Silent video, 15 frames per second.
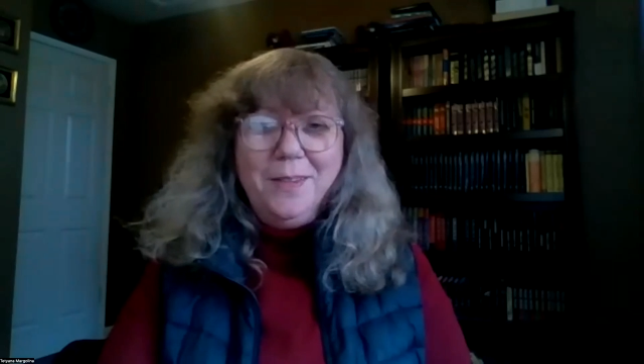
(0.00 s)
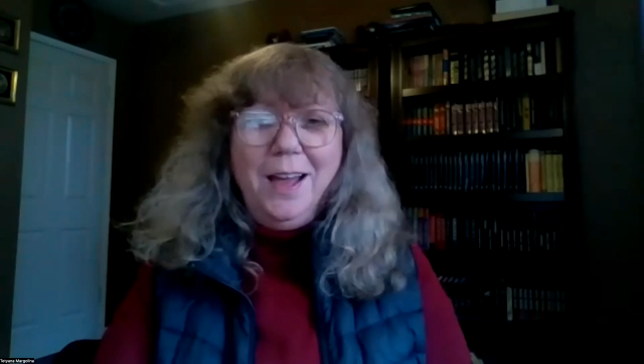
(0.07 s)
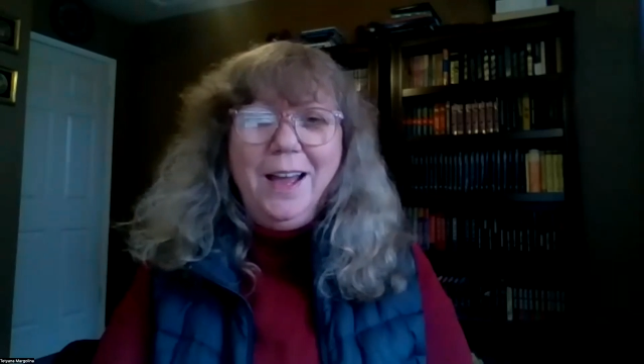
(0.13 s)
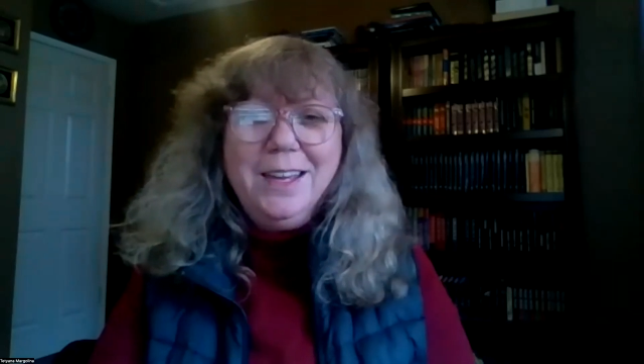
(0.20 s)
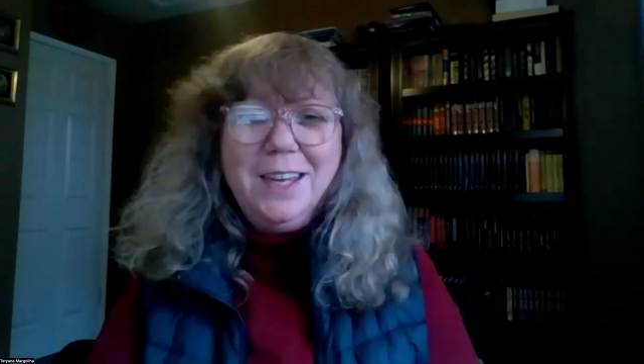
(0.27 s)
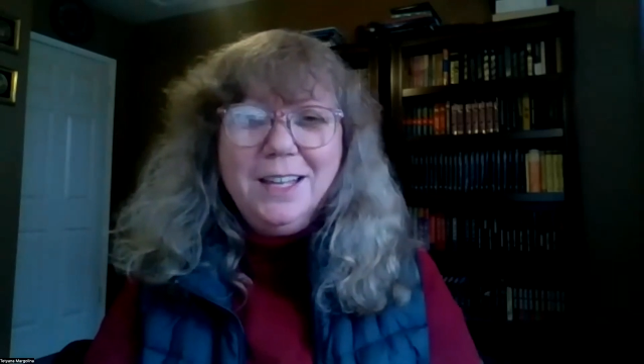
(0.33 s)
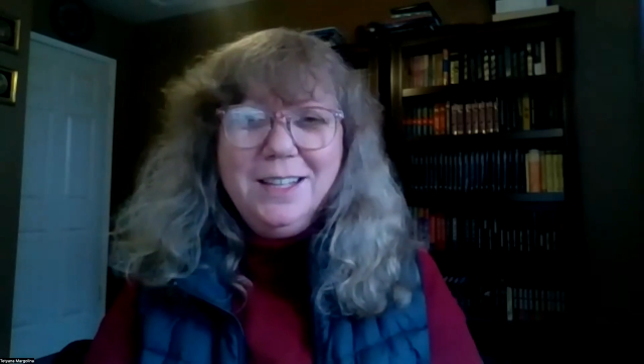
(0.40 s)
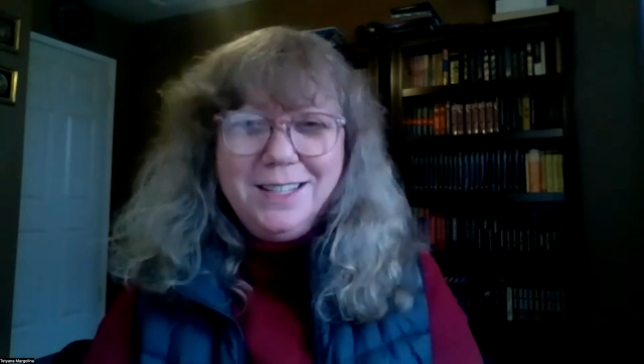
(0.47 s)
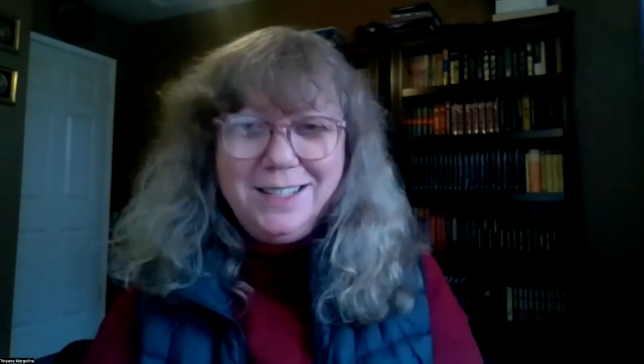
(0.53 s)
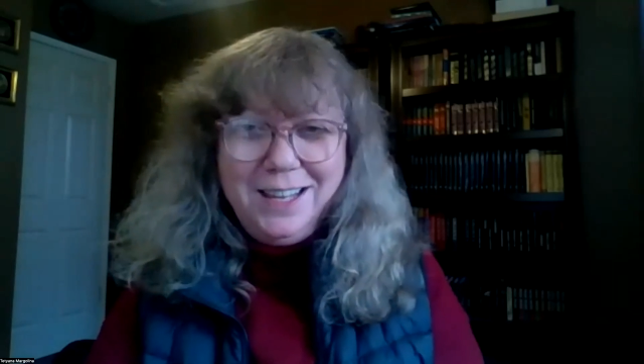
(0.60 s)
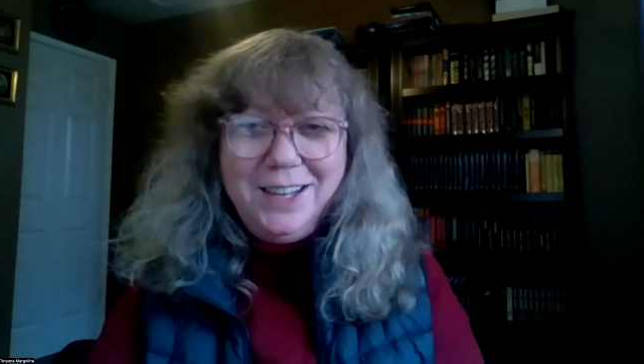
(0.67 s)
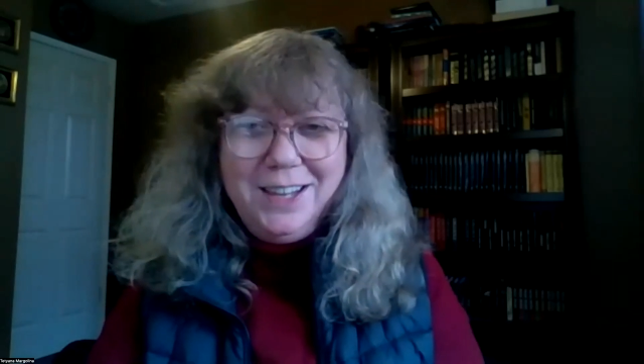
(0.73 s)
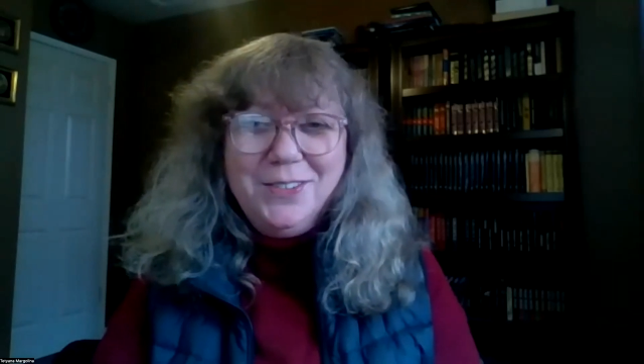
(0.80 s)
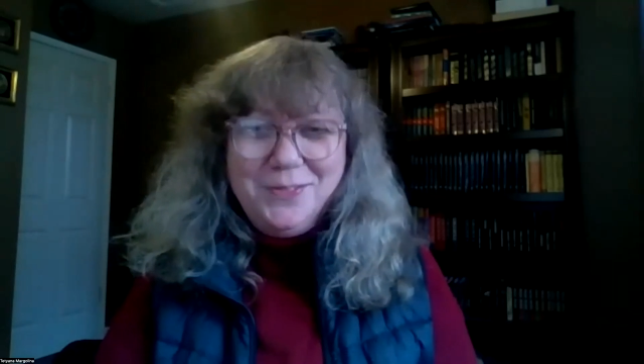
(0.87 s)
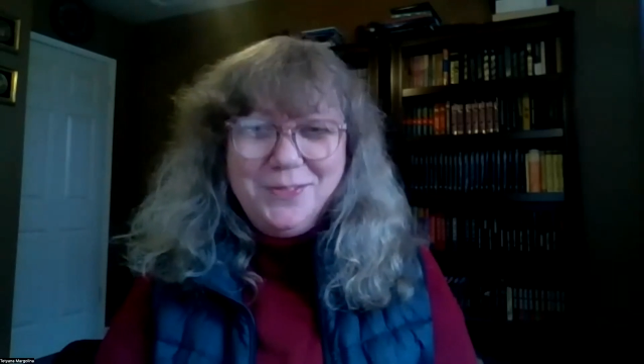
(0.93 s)
I can
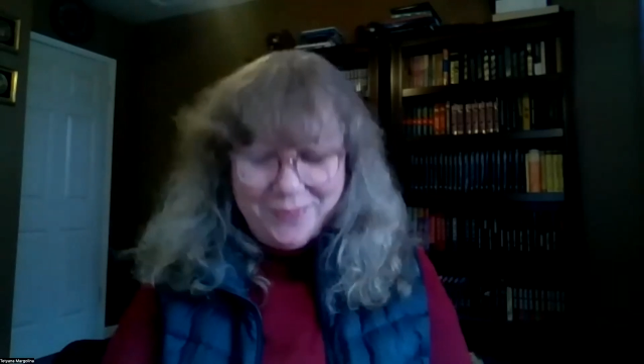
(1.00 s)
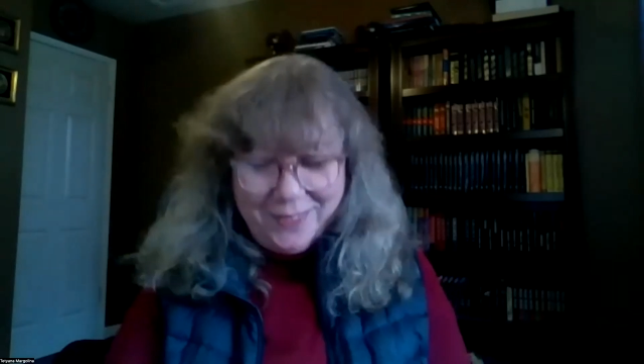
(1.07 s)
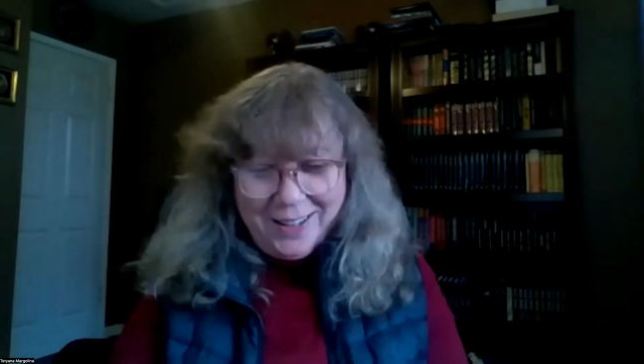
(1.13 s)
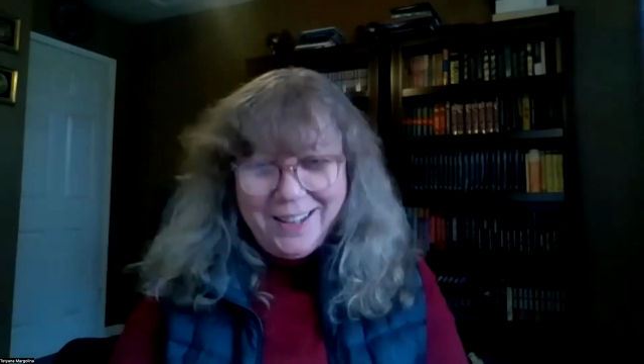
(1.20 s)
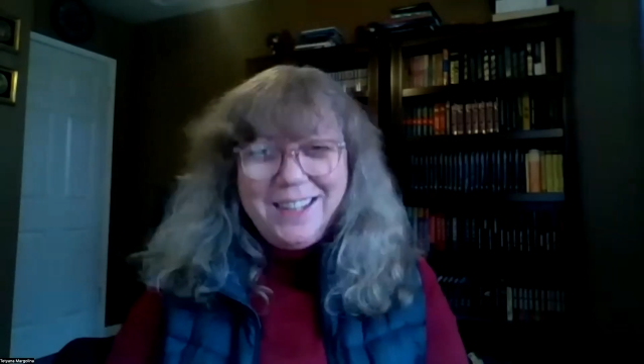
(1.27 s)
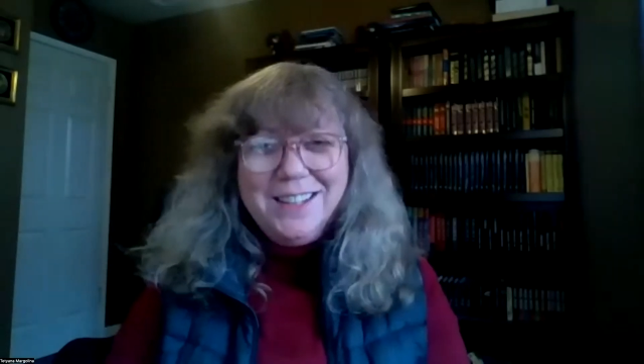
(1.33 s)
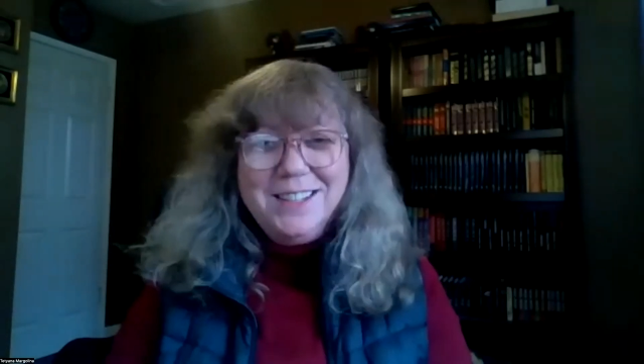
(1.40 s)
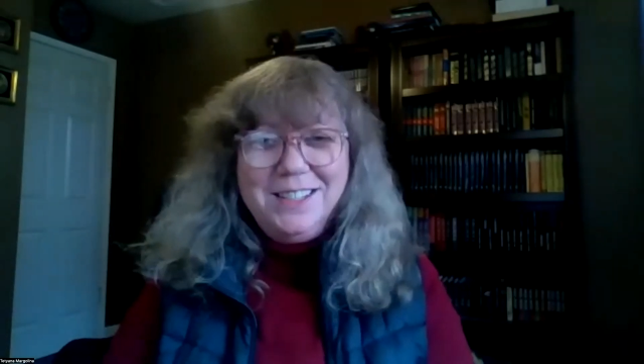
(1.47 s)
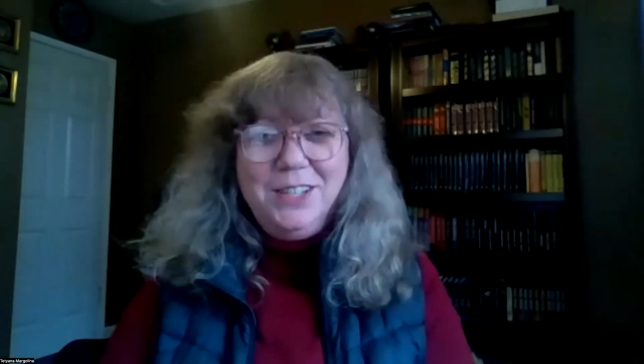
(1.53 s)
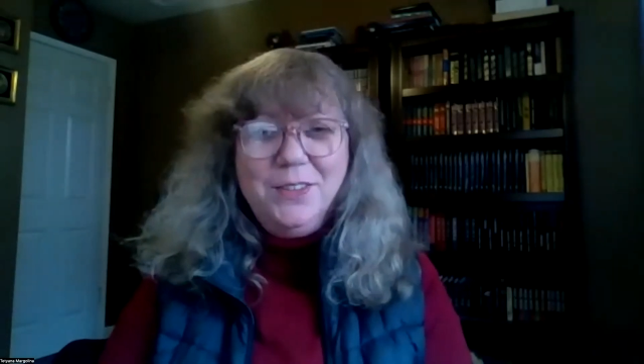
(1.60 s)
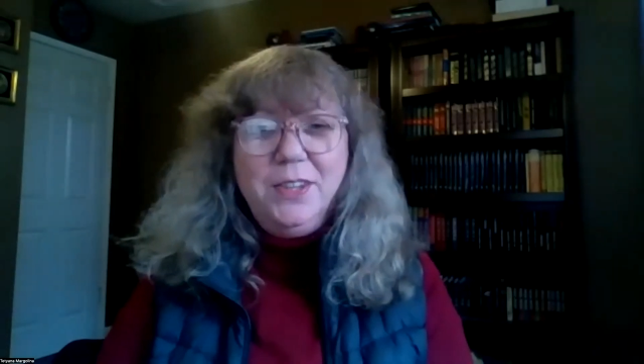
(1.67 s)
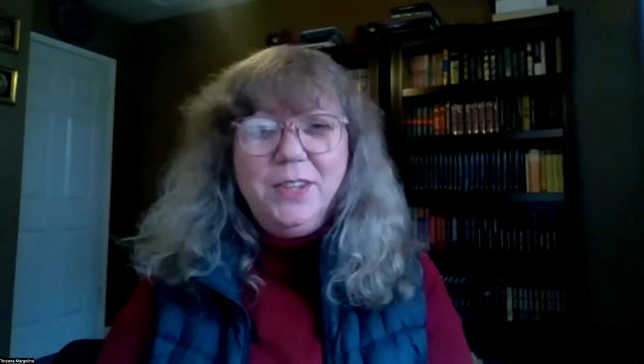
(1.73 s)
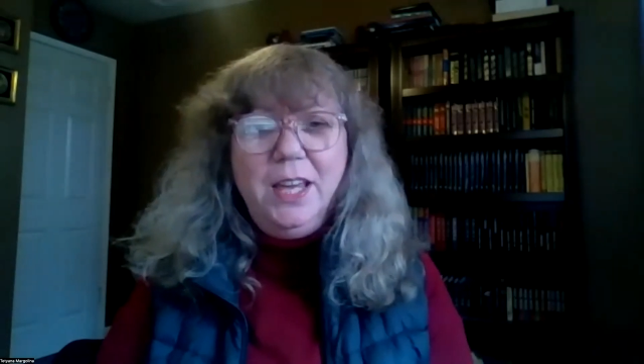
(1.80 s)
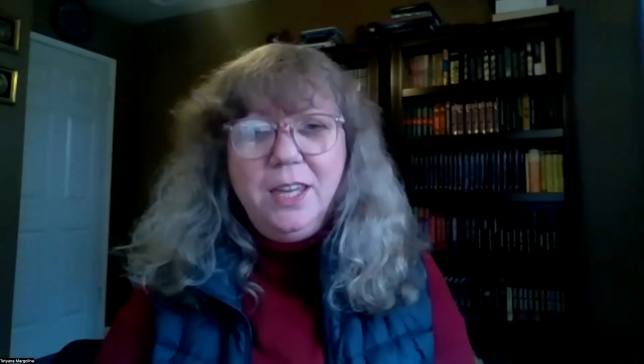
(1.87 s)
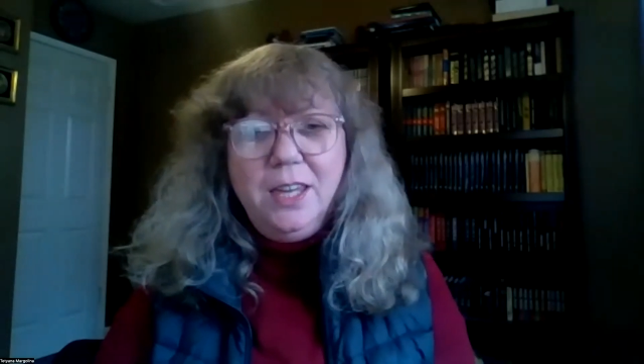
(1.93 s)
see. I can see.
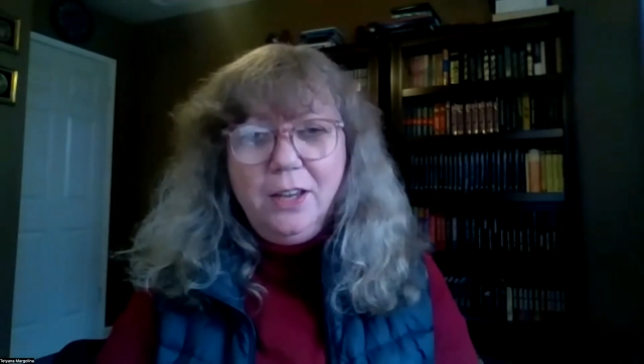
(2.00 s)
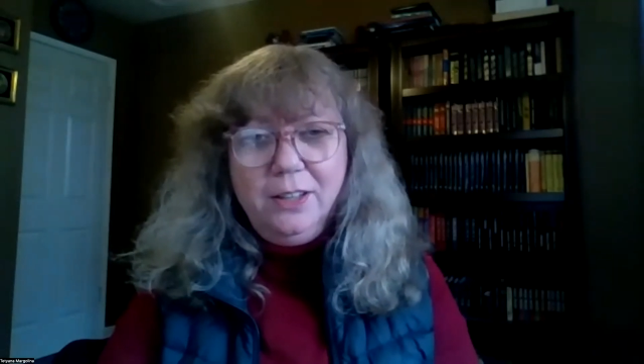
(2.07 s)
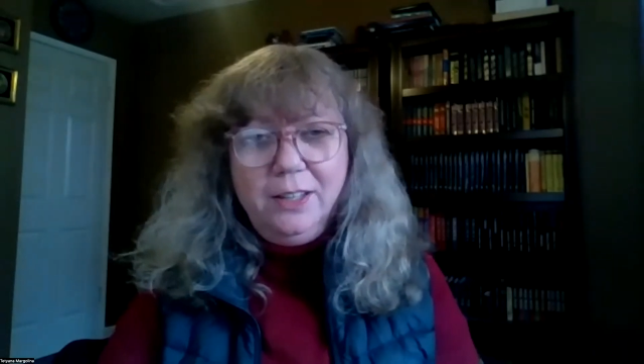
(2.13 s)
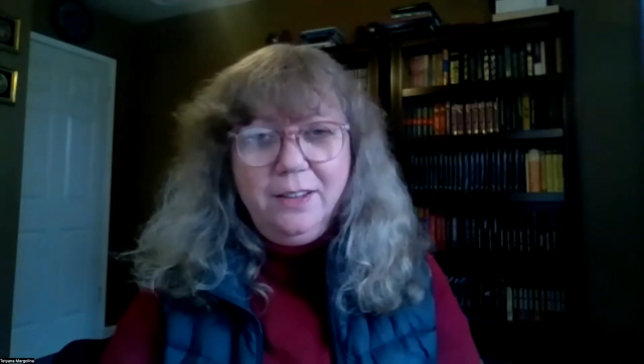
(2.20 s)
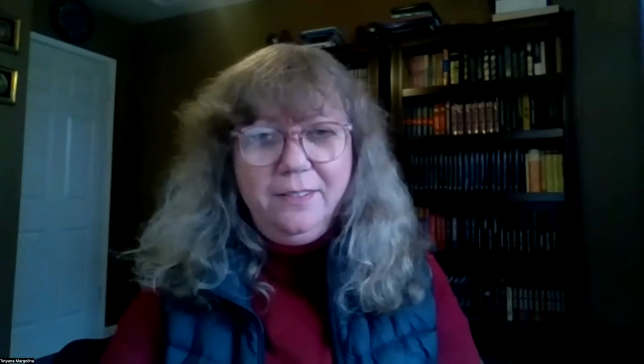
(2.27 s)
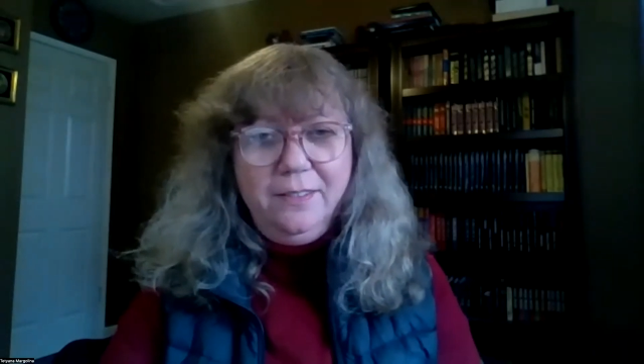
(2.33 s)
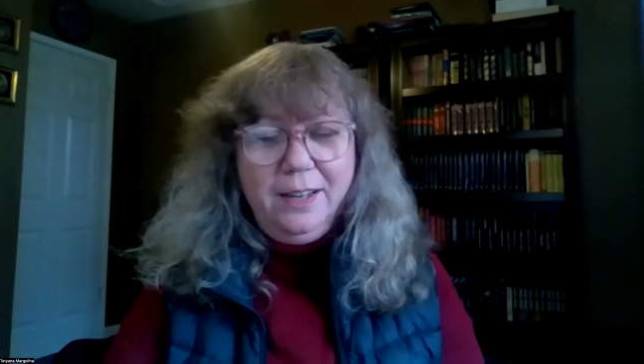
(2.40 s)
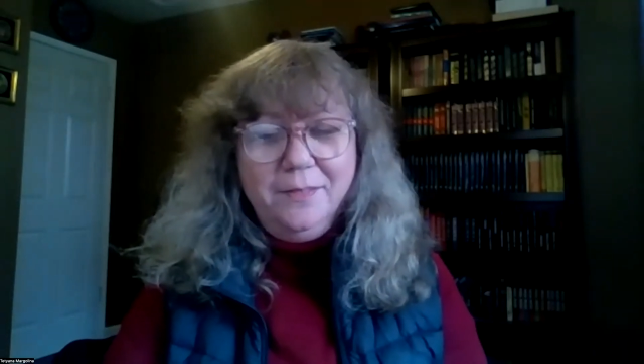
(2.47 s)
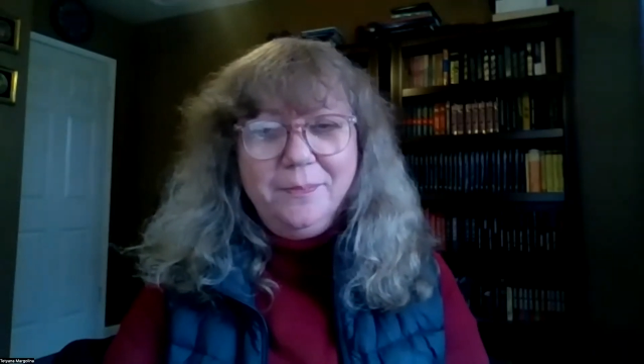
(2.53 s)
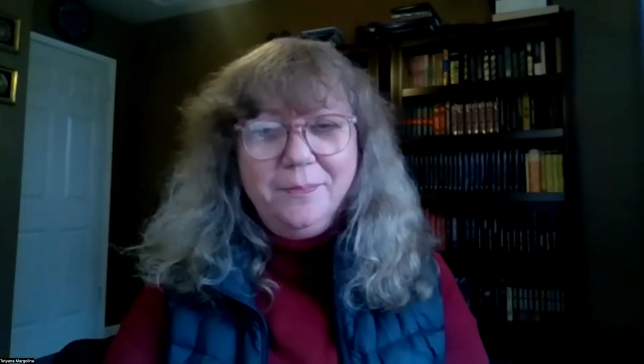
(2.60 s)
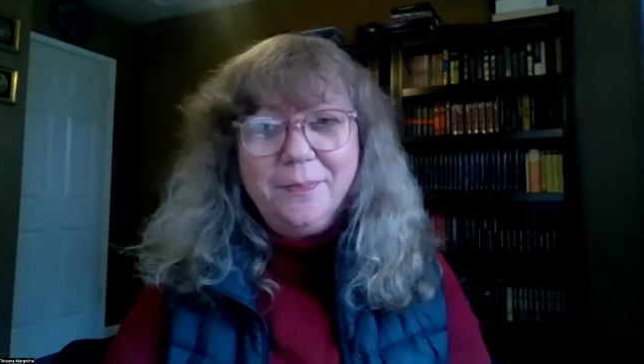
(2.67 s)
Thank you, Olivia.